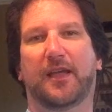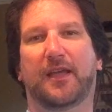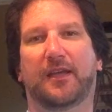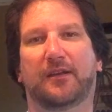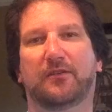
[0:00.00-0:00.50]

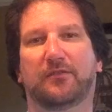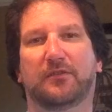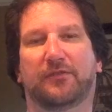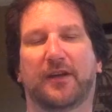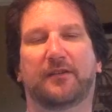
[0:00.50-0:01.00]
And
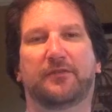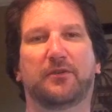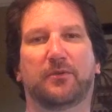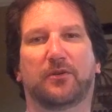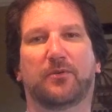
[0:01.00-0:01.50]
you'll find a
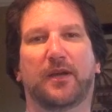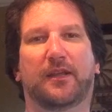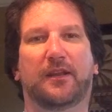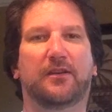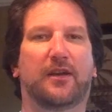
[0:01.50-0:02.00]
few real
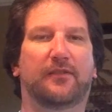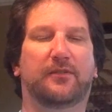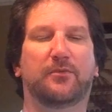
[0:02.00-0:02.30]
quick and then you'll have